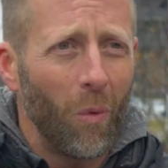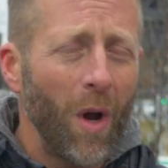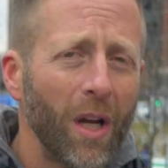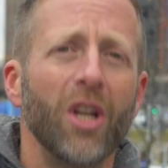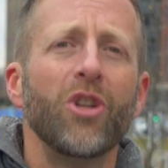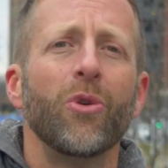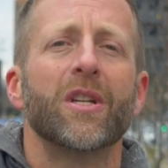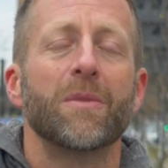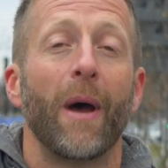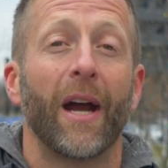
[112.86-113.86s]
What can you
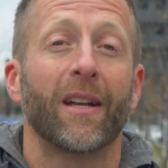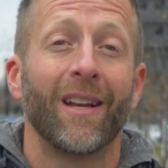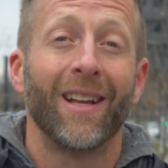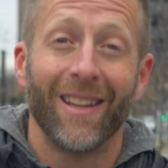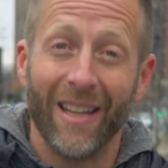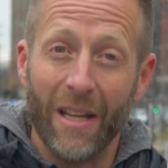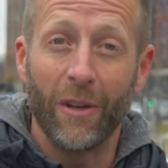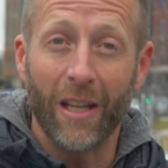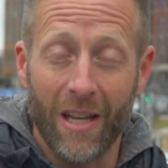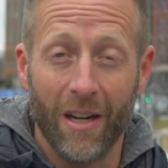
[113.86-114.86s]
expect
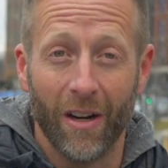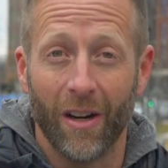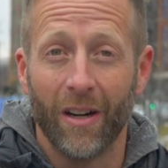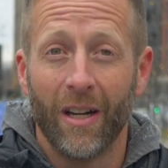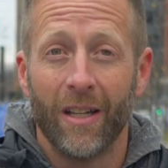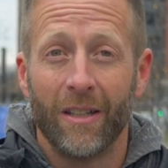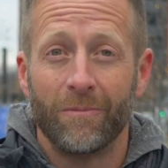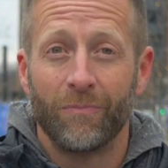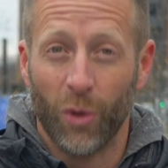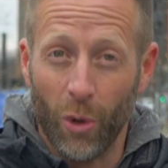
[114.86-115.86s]
living here
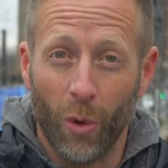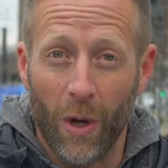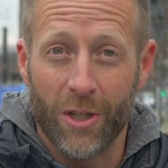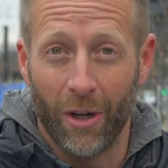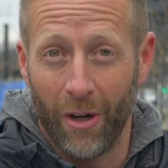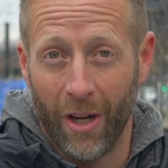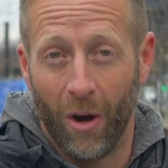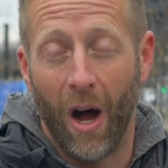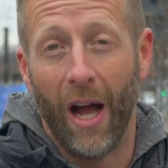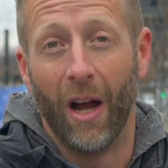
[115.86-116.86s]
through the winter in
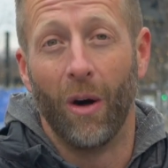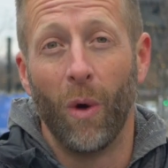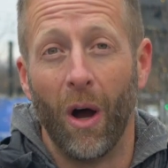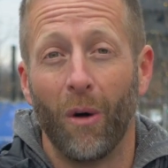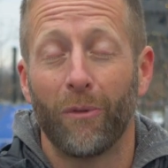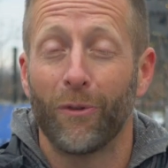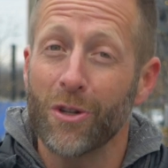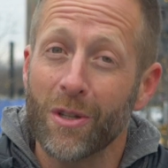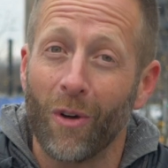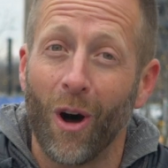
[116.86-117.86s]
Ohio? Well,
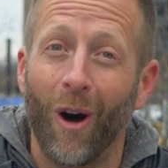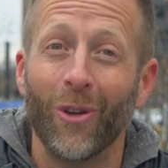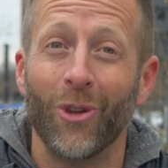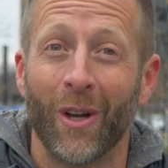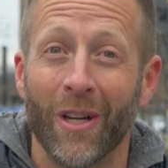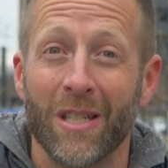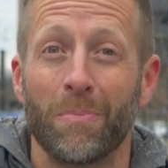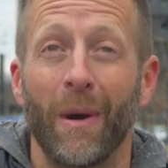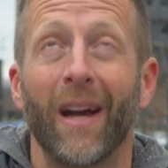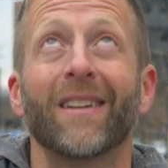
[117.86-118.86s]
first of all, you can
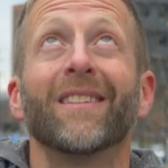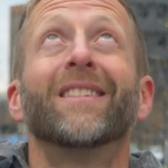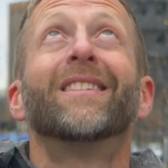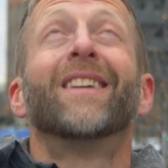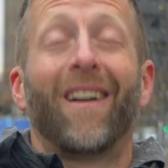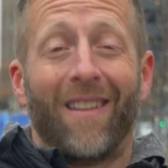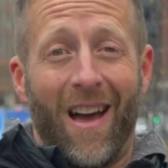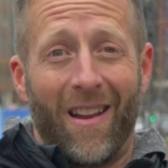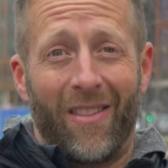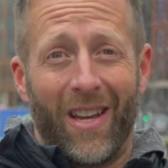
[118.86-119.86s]
expect a
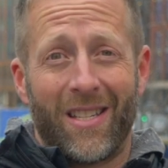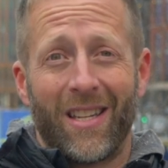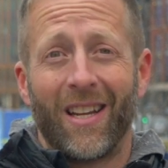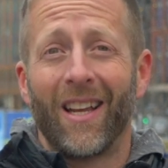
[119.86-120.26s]
lot of this.